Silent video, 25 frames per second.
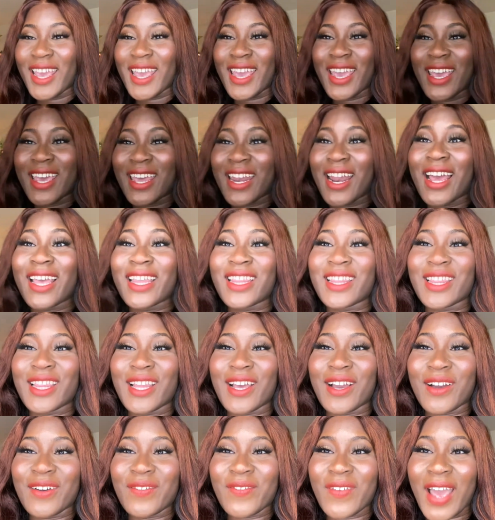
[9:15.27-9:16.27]
And I
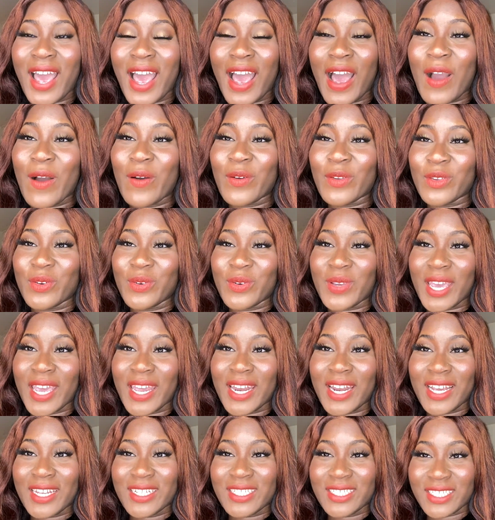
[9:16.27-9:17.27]
love how you can
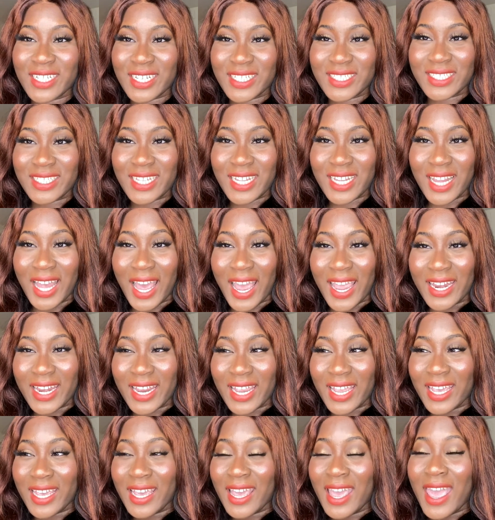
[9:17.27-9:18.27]
adjust the
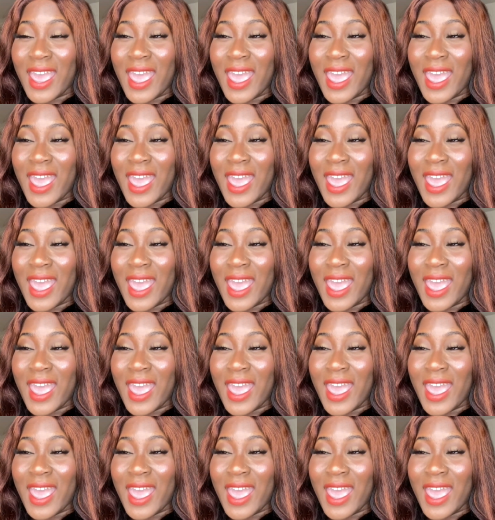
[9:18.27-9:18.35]
lighting.